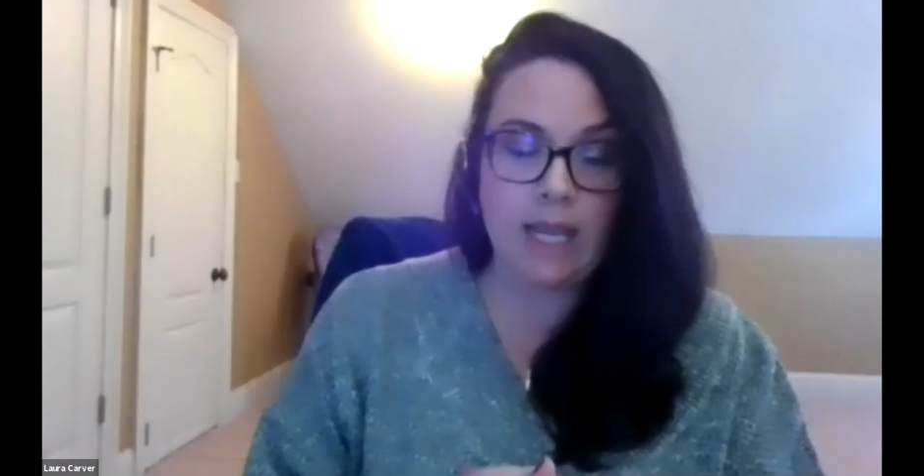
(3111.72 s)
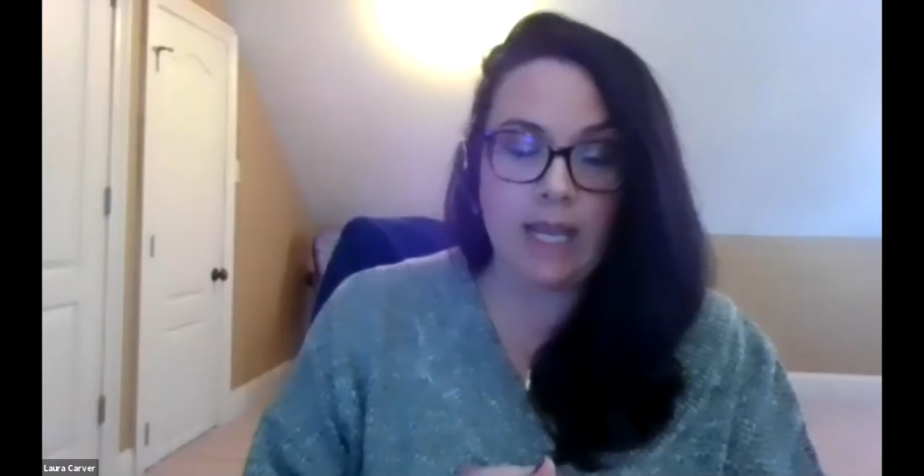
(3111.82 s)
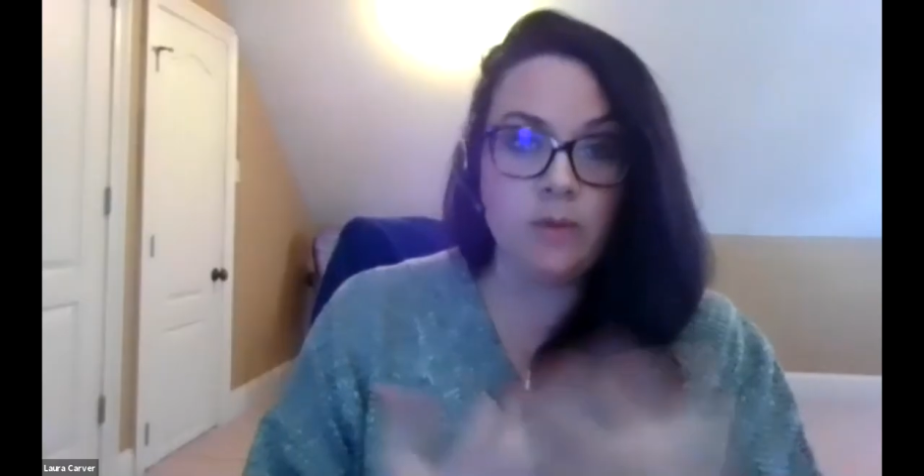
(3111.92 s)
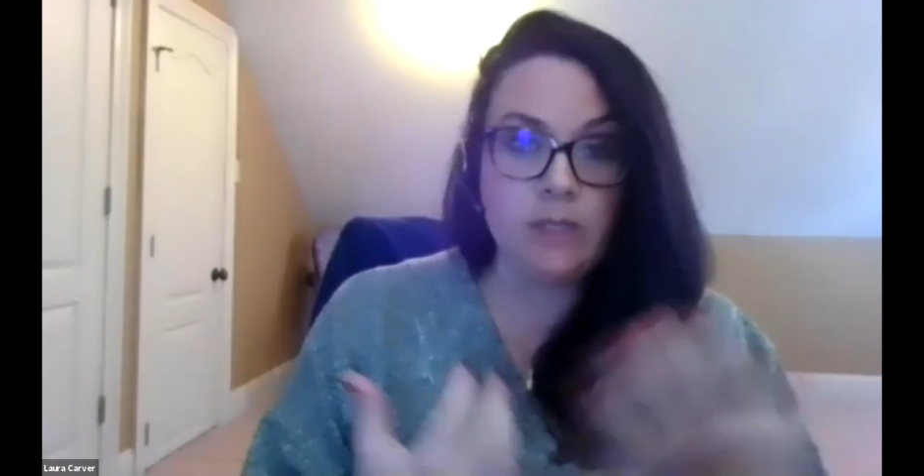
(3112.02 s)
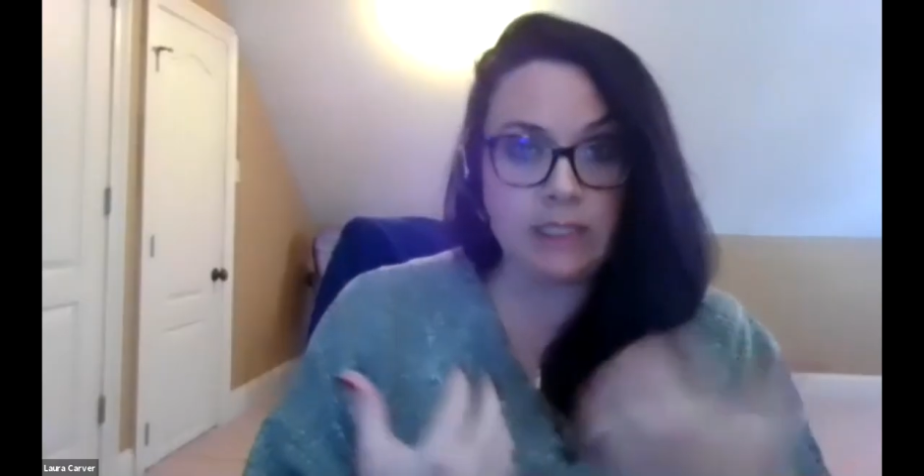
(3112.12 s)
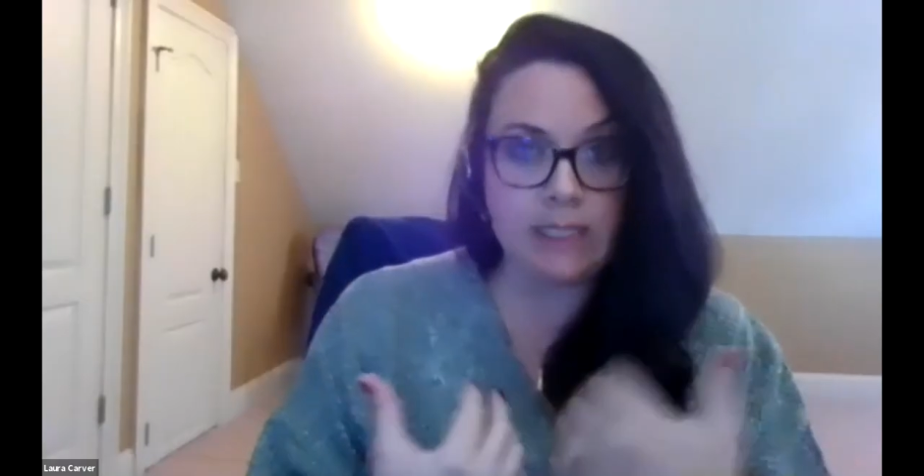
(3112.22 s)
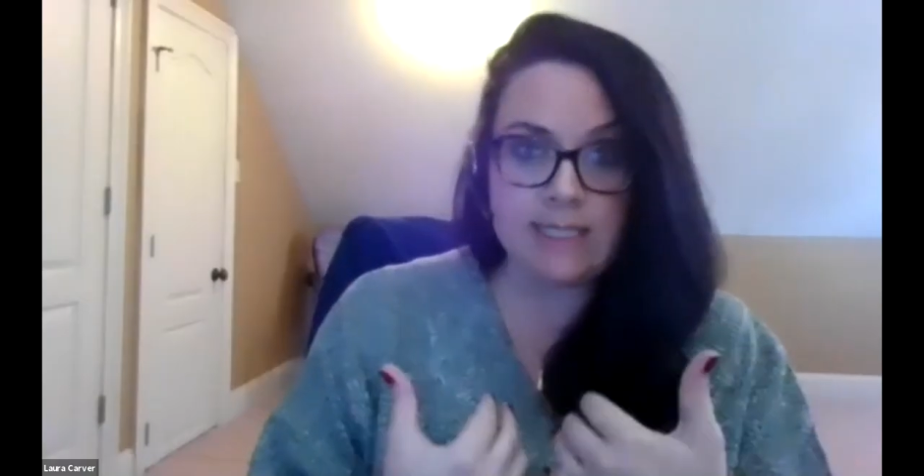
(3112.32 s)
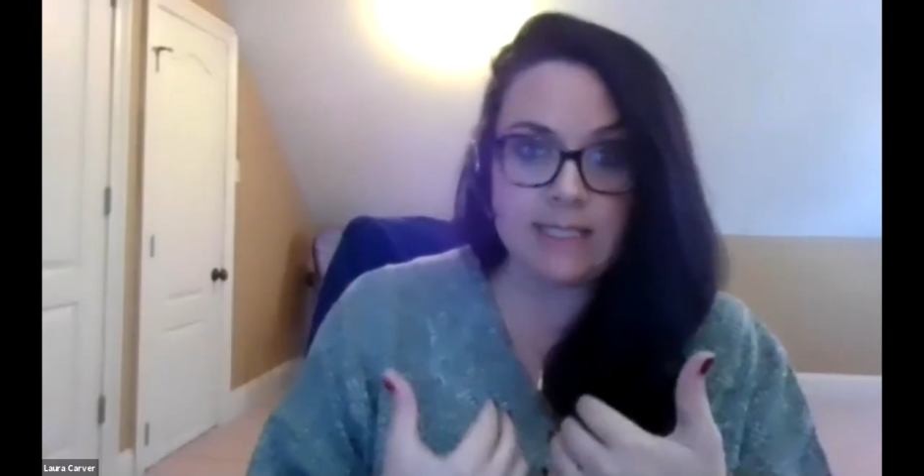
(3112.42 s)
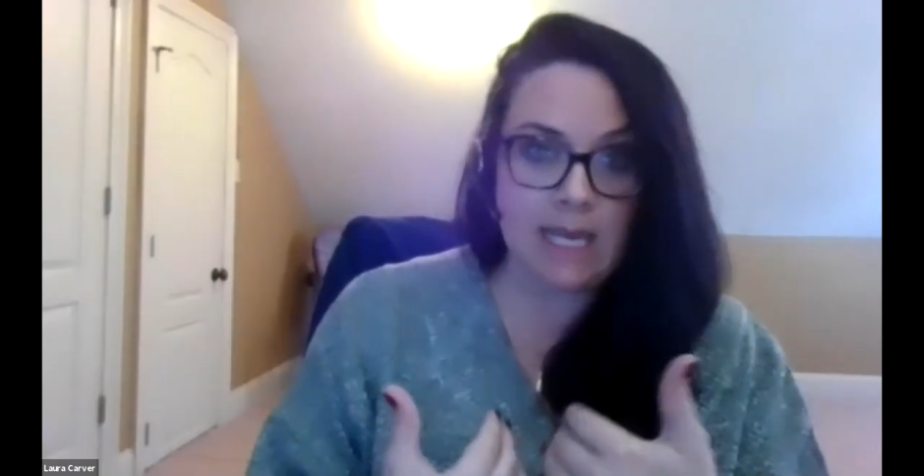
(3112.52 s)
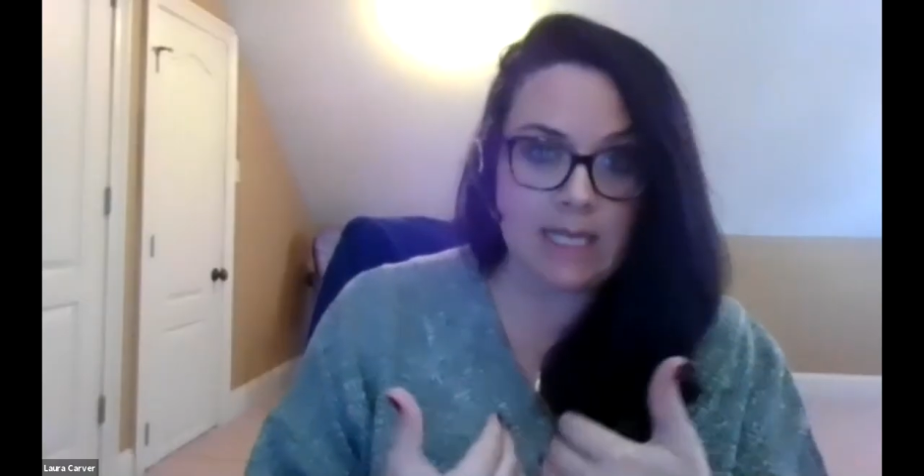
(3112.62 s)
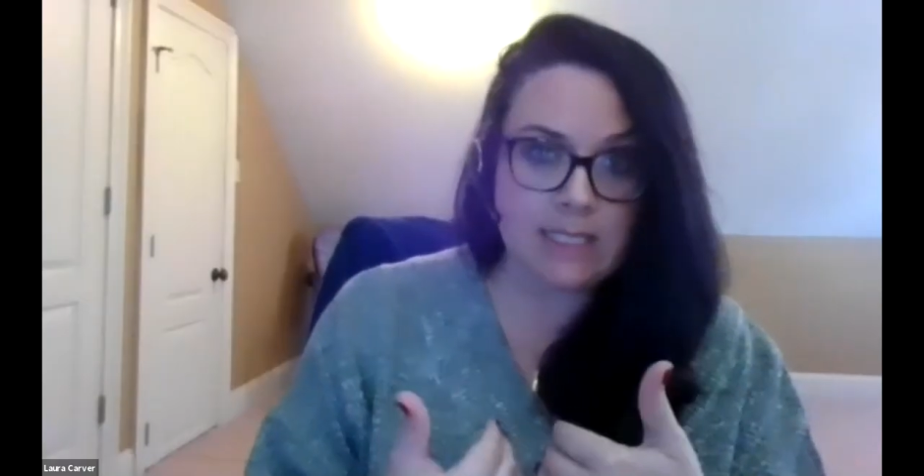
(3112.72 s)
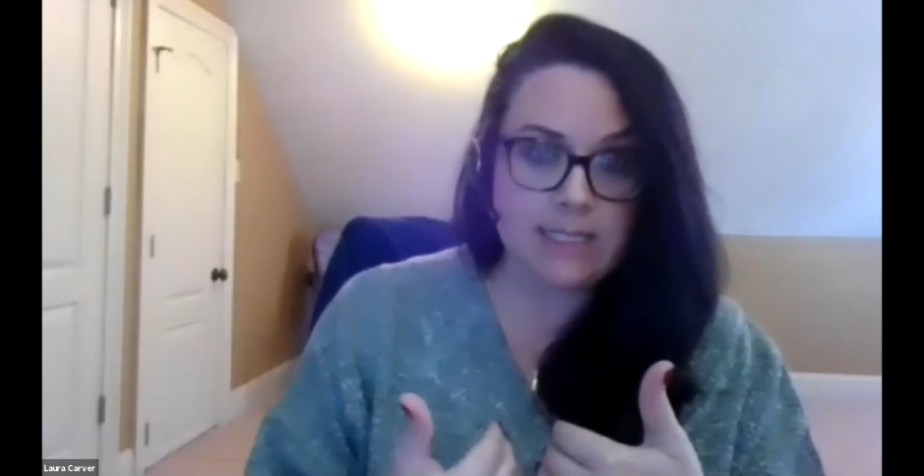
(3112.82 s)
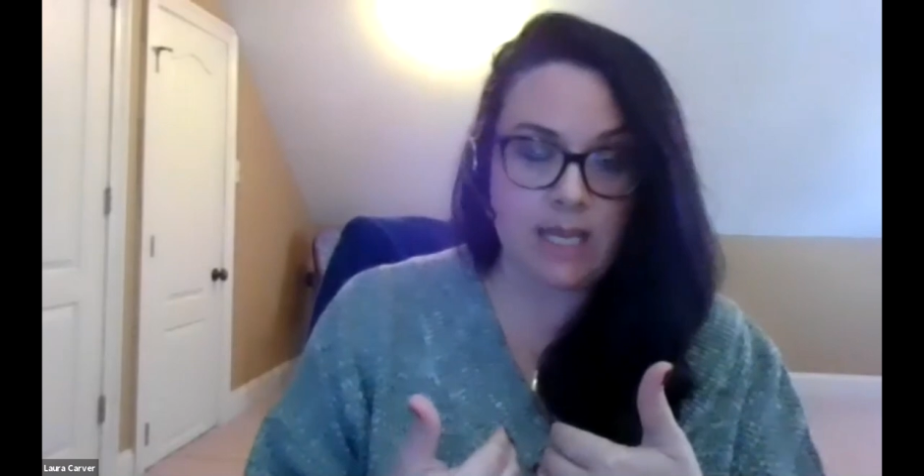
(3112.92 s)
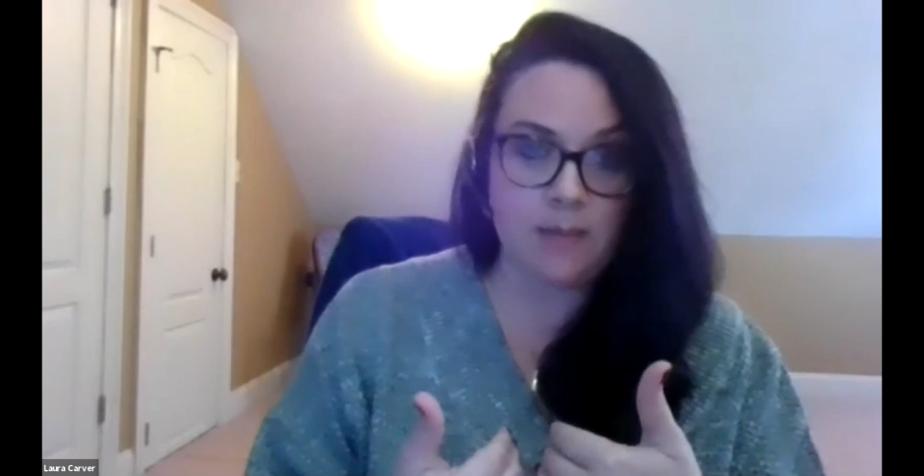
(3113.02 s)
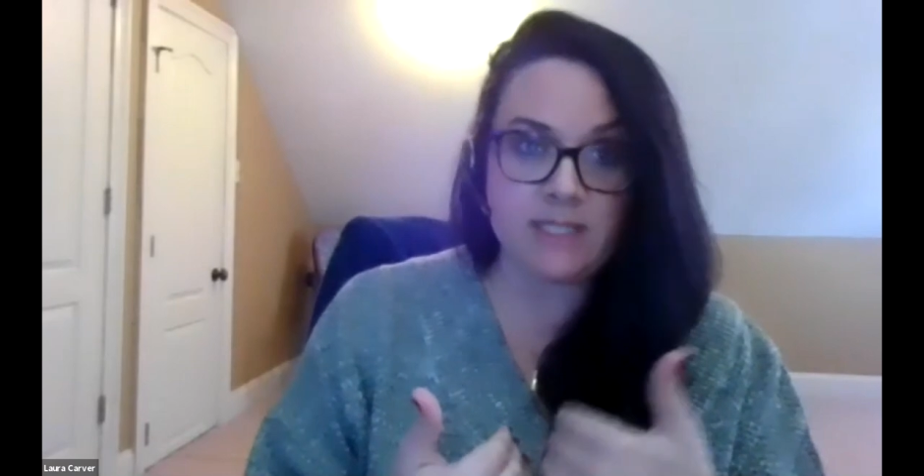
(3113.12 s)
I would list that the
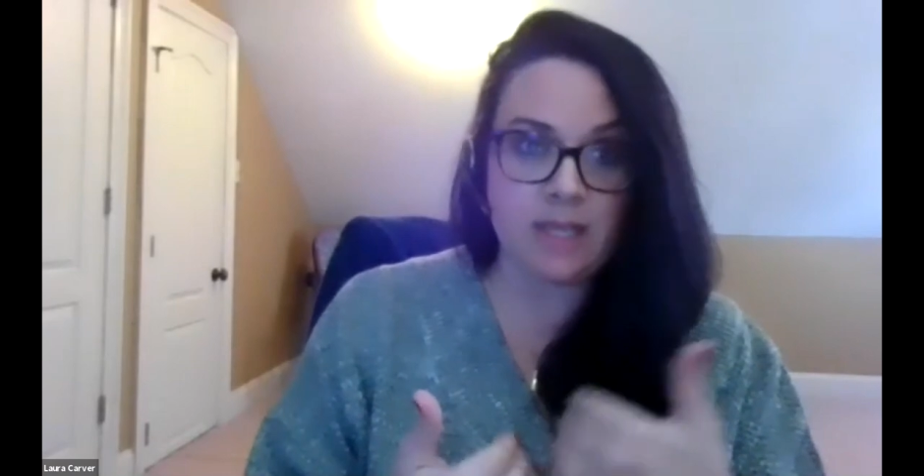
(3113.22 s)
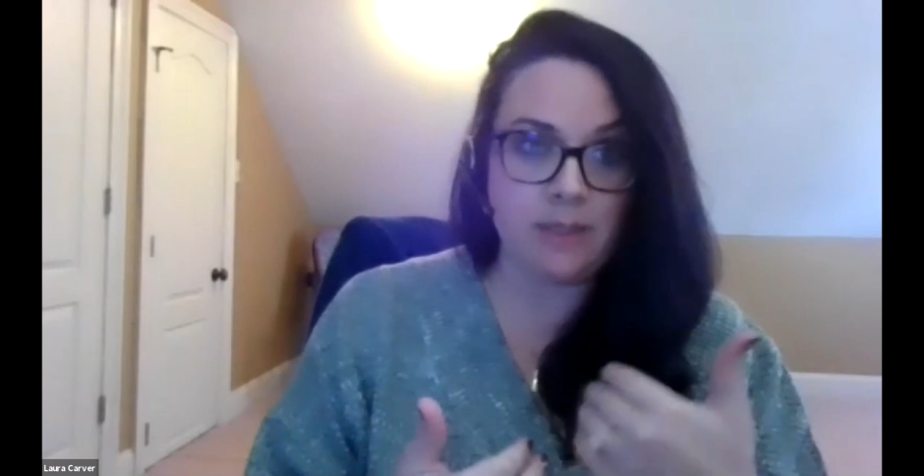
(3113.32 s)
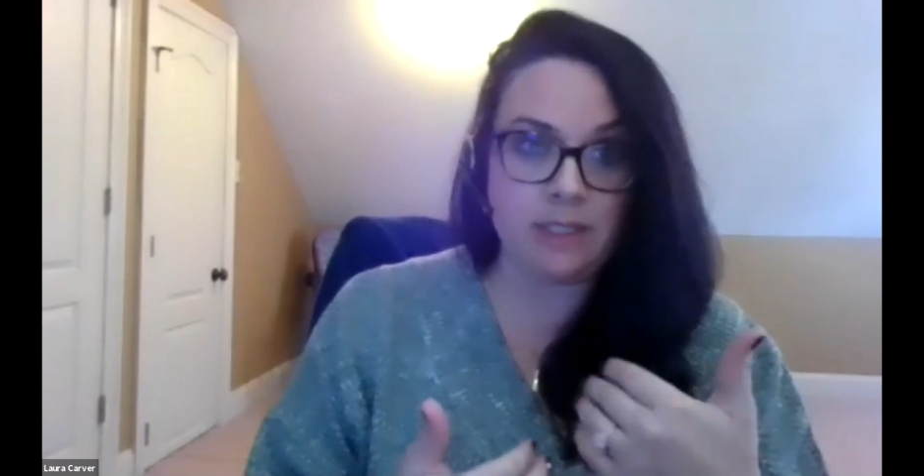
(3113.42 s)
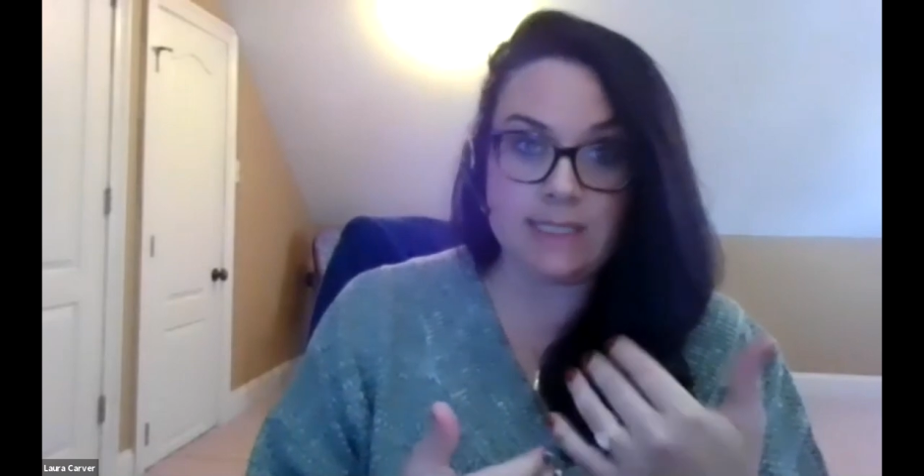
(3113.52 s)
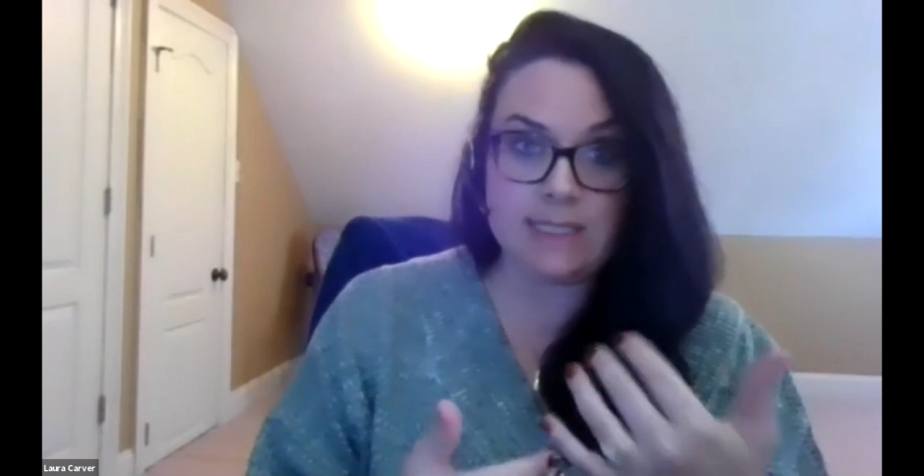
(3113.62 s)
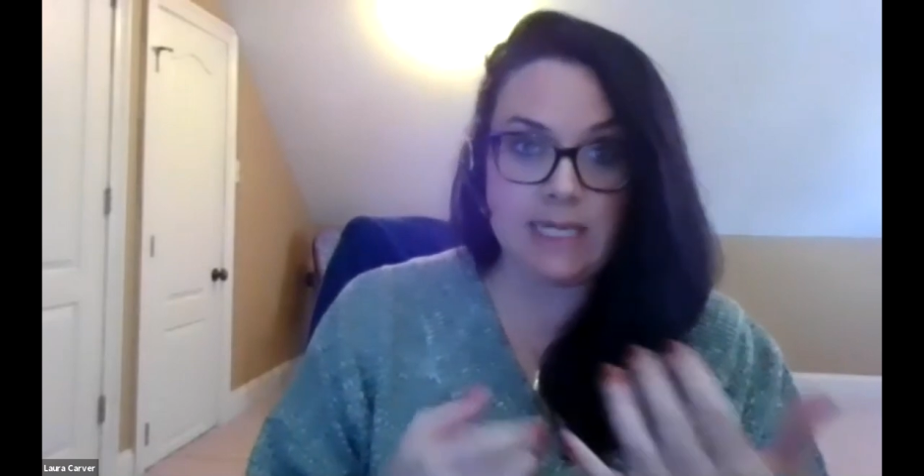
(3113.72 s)
same as I would list